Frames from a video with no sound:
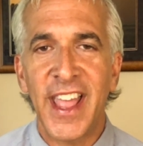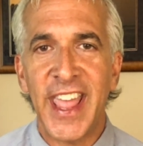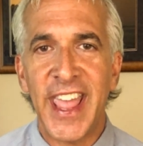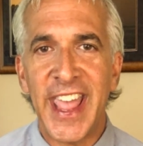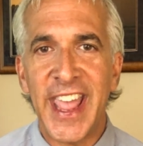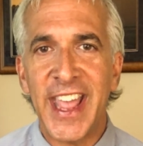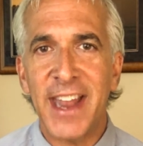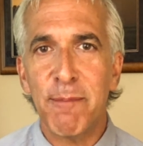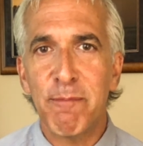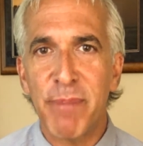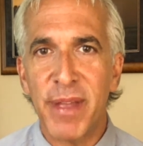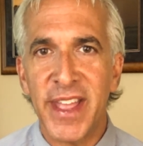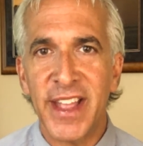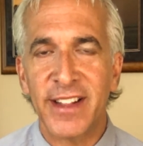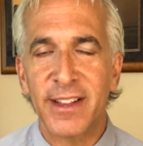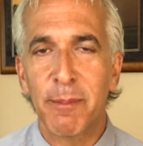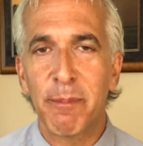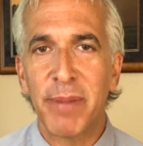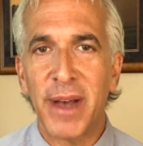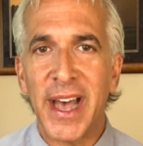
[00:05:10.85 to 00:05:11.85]

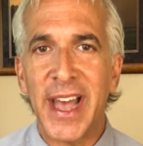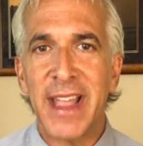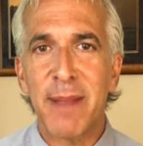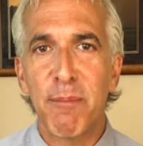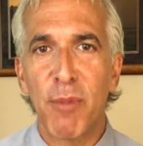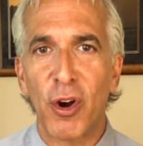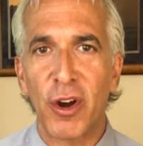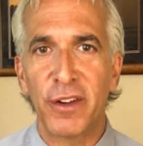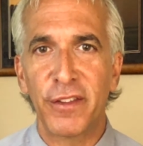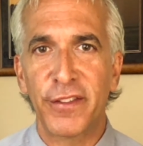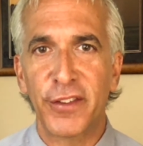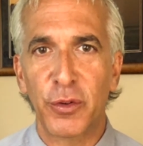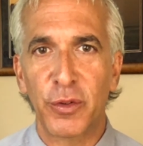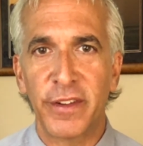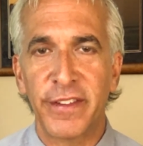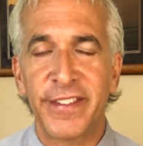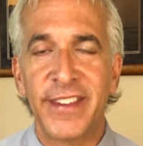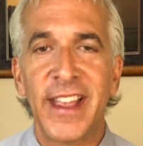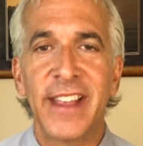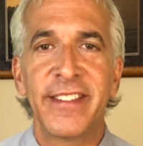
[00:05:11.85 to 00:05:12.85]
handpicked by Martin
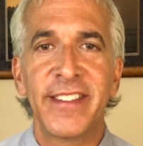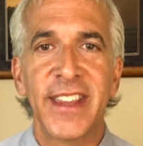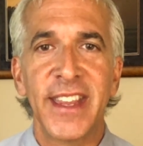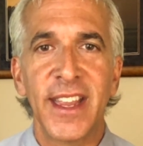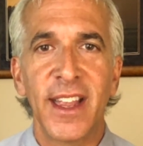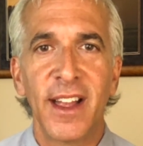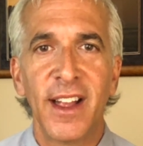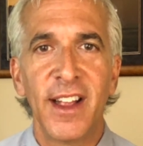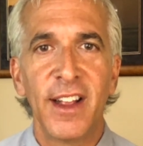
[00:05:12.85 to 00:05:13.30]
Scorsese